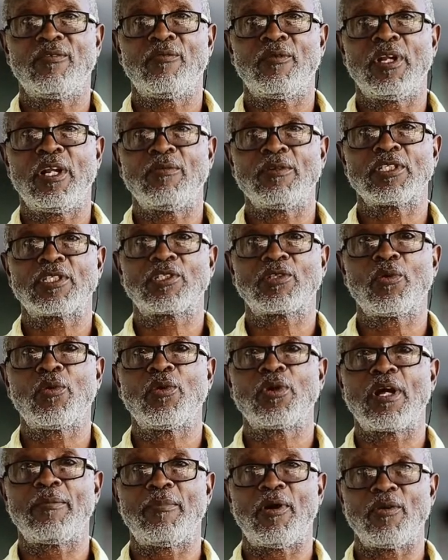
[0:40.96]
When I was
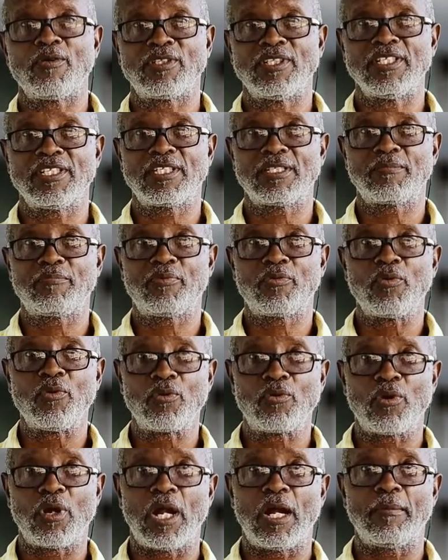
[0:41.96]
told about this
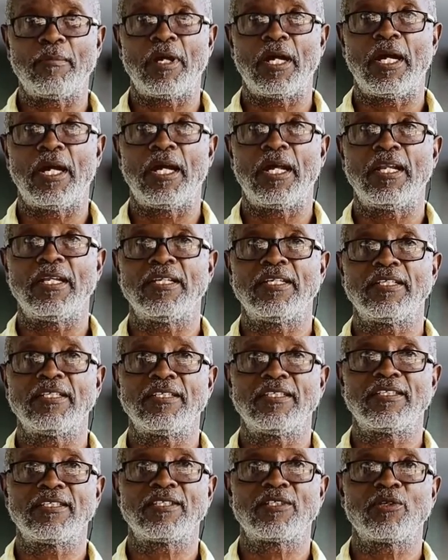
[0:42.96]
program and
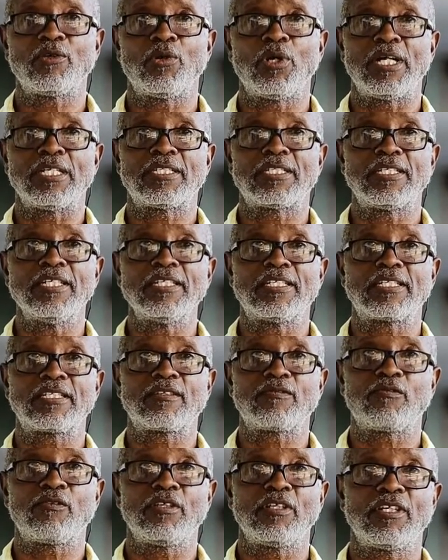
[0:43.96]
to
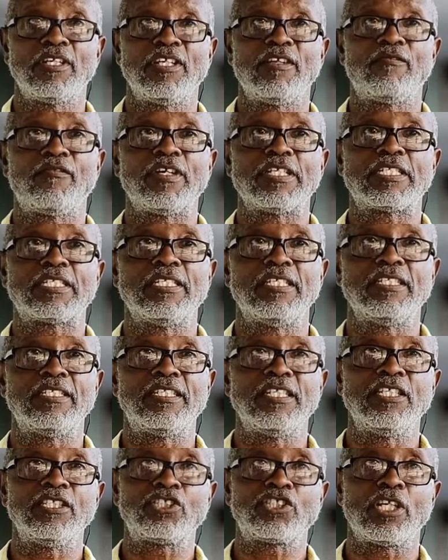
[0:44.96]
assist in the
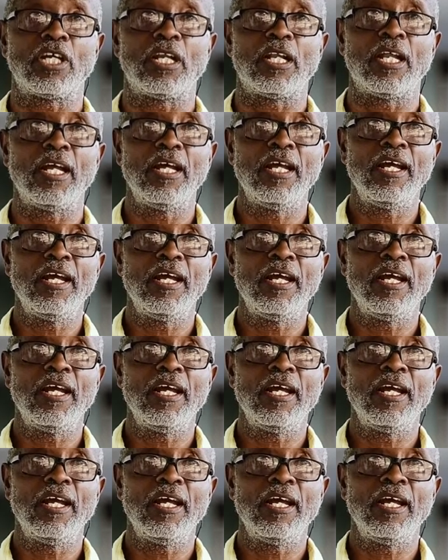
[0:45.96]
facilitation,